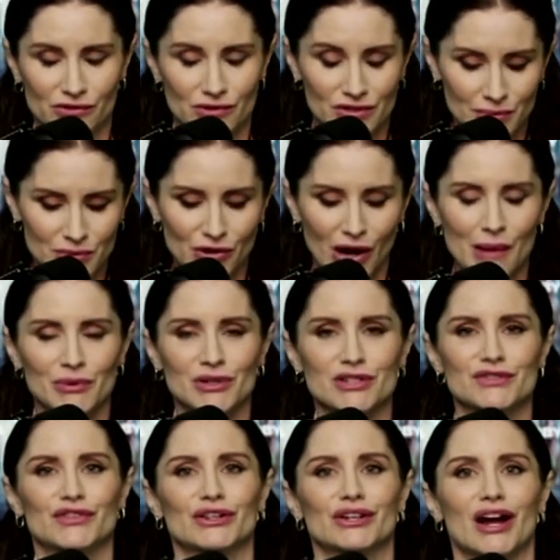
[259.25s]
subscribers
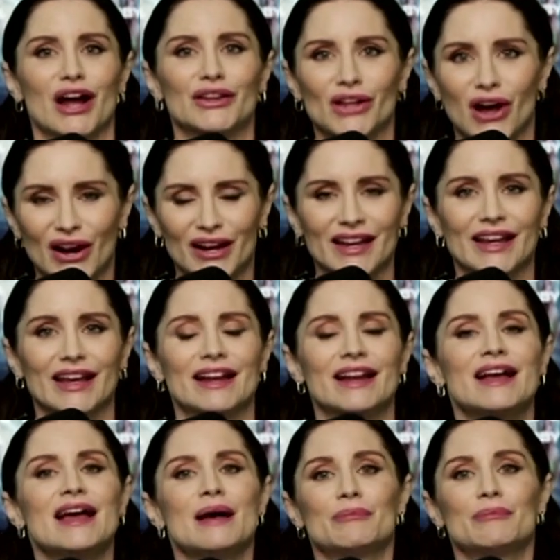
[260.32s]
for unlocking it,
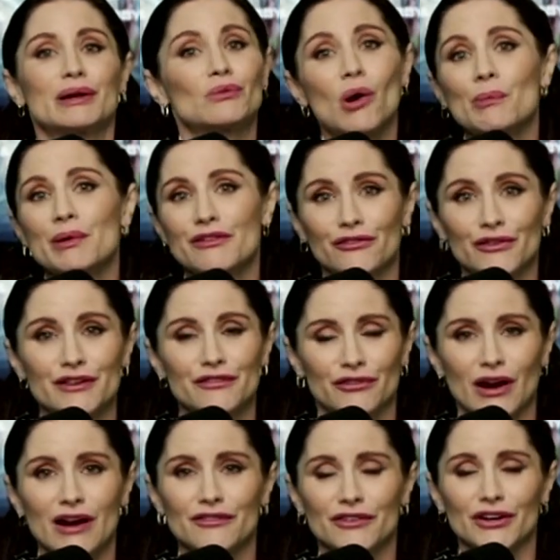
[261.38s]
but it won't be free
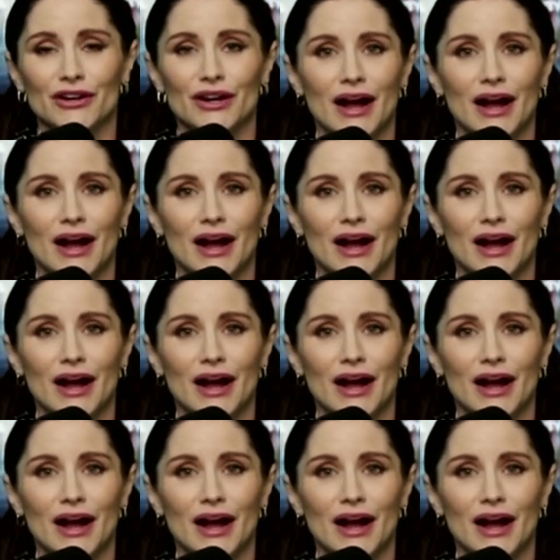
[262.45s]
forever.